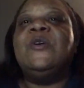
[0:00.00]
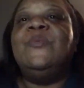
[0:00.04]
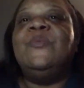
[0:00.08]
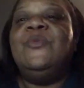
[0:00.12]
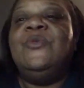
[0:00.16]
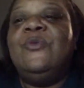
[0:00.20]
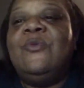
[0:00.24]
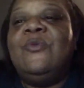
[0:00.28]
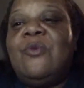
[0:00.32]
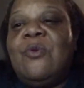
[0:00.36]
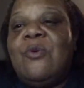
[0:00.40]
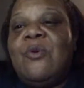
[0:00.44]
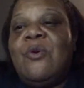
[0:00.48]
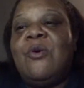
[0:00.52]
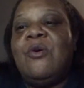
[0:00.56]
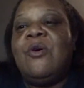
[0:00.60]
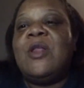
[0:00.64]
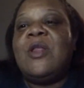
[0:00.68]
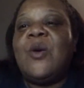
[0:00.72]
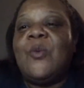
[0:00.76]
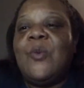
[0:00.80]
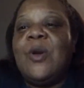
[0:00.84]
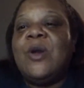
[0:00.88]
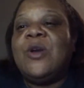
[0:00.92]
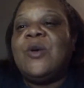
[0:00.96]
you all.
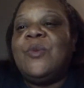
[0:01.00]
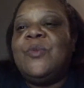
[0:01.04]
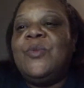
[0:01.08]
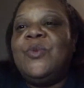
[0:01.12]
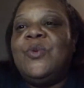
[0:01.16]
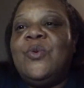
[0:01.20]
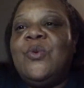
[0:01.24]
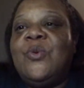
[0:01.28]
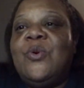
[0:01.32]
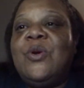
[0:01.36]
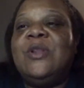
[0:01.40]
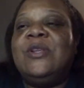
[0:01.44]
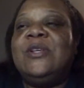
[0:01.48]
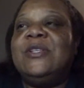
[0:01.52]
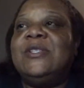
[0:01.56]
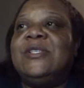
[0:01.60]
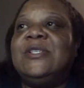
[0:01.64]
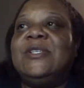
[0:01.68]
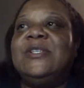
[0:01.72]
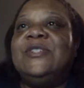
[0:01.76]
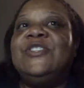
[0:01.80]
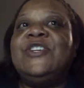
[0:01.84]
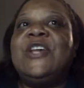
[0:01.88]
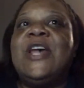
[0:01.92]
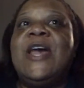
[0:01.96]
I welcome you all into
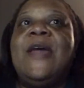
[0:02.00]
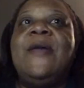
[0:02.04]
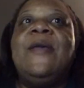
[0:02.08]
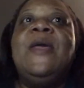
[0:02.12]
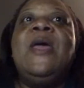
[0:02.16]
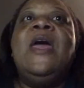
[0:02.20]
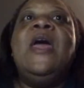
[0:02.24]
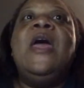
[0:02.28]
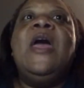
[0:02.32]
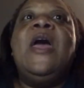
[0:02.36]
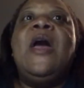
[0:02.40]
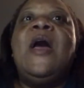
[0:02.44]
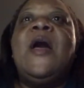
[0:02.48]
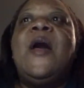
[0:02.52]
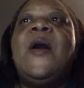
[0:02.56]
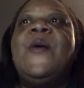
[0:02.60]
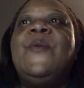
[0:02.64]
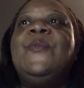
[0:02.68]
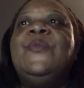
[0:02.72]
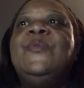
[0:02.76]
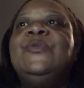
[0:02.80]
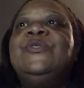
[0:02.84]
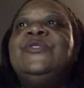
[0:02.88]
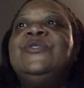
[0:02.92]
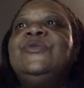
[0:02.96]
the chat. I
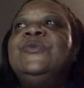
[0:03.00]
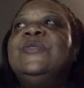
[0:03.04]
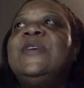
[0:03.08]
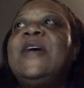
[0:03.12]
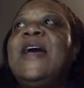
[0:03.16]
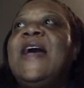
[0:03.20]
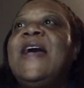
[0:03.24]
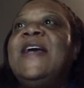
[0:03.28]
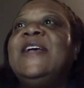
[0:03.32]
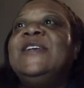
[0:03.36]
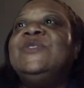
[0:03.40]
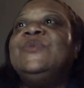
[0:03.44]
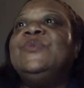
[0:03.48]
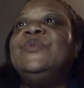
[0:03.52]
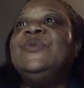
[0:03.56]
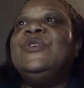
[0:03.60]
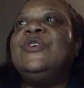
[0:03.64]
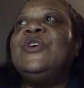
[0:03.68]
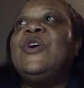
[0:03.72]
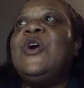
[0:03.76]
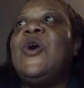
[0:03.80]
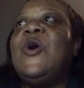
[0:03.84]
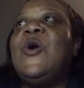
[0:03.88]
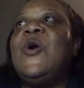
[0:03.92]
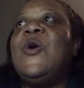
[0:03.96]
wish you guys would
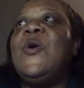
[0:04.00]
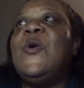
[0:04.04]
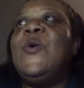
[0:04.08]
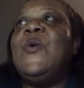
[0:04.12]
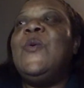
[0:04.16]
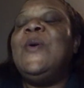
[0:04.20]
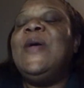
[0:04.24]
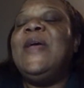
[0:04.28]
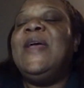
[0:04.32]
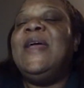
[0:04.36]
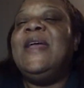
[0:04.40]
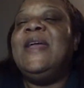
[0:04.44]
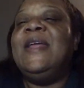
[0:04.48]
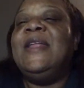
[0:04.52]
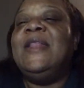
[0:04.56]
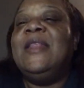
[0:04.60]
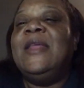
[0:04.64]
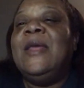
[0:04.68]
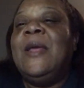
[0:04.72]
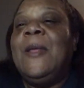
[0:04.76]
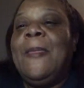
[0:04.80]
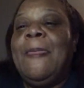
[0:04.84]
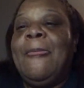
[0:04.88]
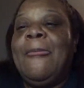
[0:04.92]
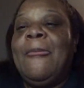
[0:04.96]
go and
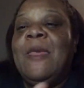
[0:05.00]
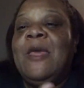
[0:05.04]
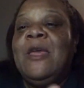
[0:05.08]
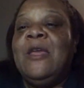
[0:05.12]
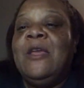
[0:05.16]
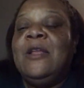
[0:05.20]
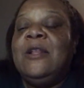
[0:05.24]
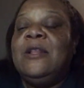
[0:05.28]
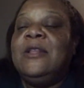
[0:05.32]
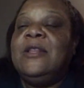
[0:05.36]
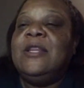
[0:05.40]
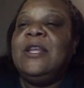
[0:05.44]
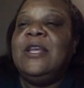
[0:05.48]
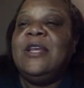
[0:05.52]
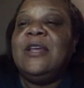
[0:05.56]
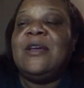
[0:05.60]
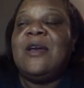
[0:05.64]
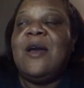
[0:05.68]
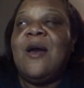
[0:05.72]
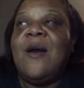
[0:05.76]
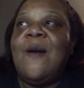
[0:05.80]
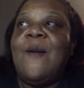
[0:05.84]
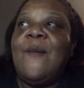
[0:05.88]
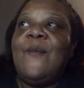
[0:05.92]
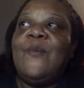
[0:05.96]
link
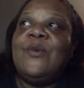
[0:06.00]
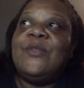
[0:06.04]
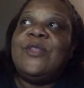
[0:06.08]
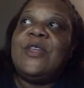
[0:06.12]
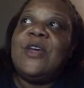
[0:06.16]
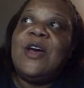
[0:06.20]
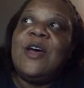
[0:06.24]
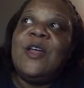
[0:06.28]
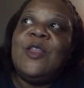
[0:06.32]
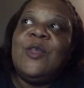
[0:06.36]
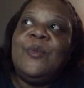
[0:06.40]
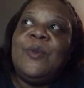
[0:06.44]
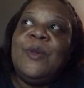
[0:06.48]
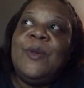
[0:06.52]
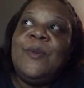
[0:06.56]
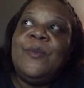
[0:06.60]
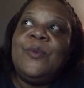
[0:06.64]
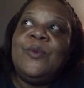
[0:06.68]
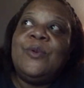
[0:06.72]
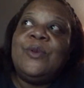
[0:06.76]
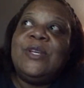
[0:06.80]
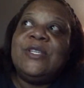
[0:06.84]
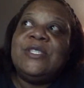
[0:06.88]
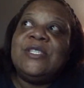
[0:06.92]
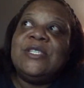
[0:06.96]
up with the other
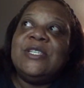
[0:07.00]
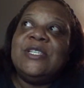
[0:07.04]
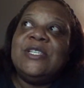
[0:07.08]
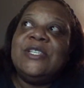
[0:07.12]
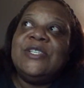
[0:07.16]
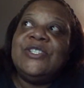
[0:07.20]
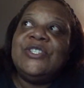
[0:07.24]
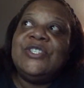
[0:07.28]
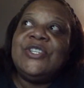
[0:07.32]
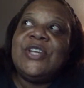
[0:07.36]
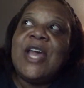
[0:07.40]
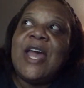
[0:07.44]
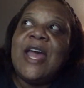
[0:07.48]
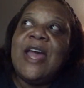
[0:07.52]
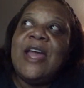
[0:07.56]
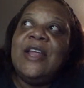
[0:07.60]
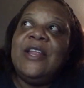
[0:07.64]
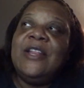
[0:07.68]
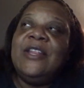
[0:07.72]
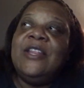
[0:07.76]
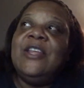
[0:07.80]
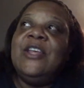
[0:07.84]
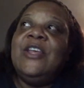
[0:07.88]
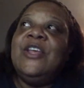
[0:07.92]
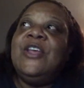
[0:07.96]
people that's in this chat.
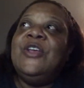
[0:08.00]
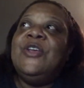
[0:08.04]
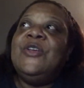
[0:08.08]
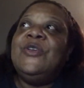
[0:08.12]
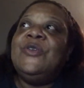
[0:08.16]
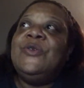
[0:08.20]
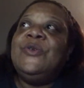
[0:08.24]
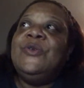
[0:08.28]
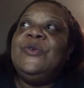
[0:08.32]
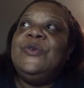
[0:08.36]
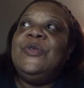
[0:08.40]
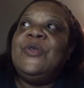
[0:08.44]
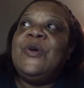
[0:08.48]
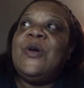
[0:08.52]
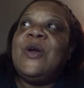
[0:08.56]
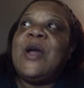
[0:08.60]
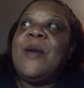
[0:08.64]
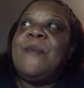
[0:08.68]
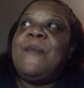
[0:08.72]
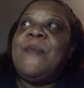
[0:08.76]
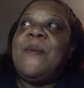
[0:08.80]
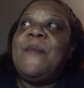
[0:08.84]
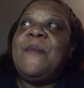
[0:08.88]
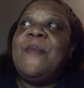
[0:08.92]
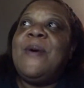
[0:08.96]
You know, I
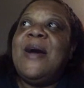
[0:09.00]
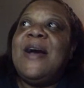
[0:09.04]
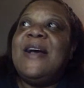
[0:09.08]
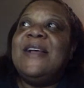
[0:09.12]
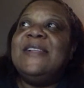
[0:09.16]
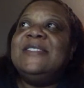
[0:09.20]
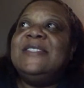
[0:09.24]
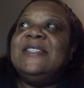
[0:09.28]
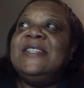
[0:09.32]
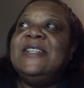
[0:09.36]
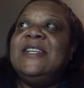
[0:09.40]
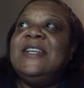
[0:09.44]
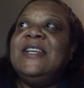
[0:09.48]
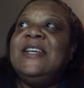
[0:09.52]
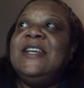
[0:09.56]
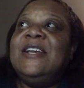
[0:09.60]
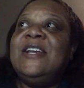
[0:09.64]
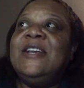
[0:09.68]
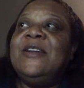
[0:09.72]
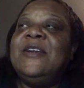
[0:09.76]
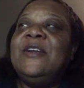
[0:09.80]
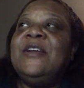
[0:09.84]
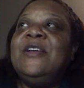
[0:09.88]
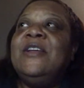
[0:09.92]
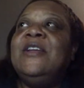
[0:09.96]
got my mods in
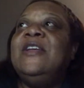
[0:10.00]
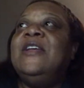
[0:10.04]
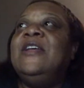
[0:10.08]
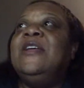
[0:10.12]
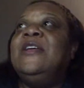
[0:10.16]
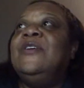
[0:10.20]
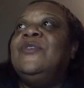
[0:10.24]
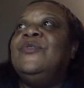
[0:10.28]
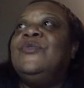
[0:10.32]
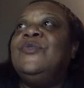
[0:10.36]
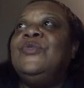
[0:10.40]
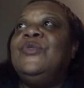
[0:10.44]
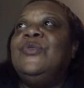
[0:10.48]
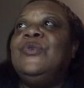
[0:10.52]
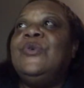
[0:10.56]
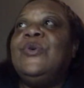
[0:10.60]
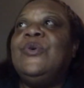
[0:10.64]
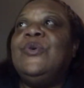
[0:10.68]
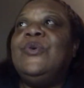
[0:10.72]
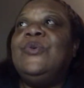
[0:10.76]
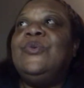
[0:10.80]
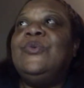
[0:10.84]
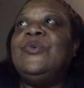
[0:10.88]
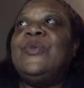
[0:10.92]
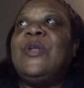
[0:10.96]
here. You
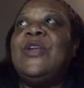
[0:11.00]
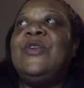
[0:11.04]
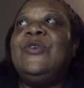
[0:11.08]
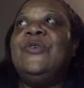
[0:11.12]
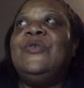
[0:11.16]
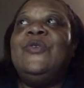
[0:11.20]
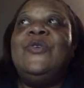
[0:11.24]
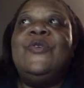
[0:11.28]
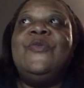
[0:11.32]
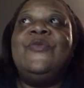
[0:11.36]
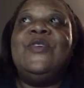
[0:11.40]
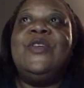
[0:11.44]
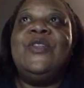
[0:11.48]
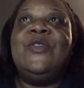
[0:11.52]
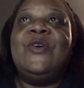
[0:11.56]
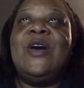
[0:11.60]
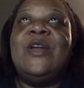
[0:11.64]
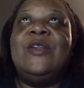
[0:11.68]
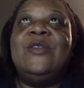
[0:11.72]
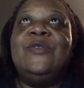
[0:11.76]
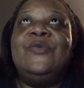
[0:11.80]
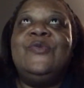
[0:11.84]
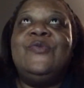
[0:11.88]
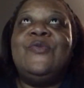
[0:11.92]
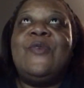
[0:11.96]
know, I don't know if they know how
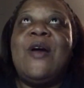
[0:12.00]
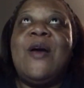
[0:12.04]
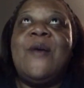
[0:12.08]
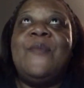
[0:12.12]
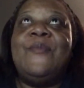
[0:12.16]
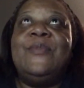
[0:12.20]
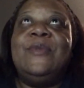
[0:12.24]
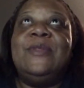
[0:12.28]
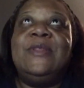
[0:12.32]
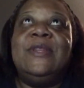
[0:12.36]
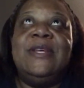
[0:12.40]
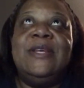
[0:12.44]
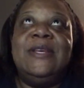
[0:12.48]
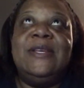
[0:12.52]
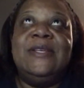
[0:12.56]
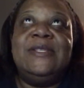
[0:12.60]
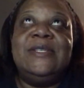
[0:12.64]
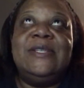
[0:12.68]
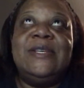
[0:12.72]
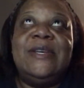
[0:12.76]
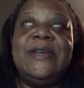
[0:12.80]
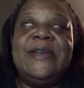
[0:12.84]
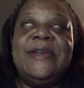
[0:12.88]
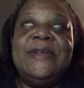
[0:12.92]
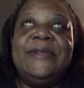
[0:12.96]
to drop
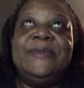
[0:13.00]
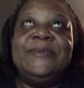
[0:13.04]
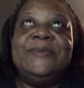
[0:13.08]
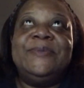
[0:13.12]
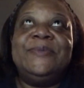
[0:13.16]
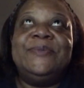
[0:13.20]
links yet.